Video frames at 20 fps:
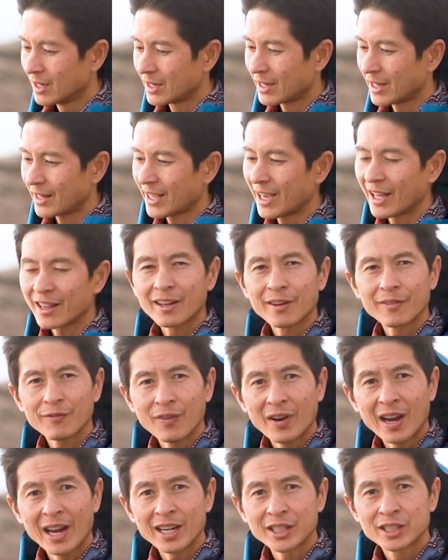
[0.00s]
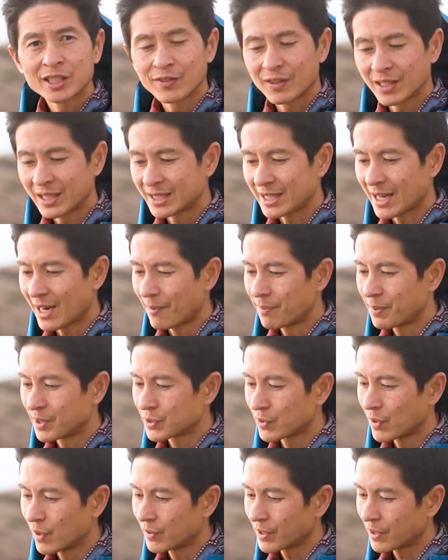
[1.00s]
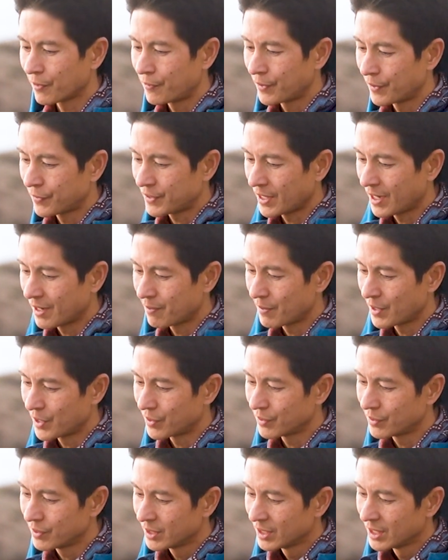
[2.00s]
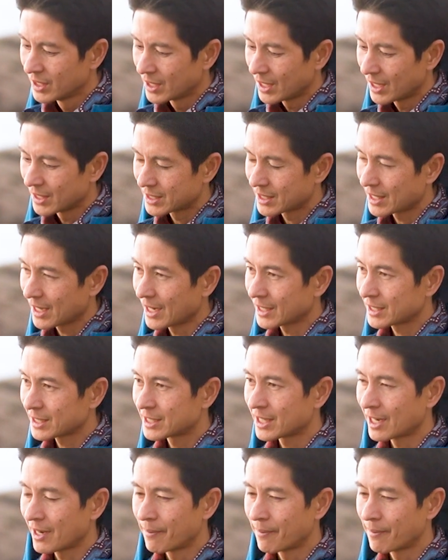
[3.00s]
Now the other advantage of this setup as well with the 15mm is that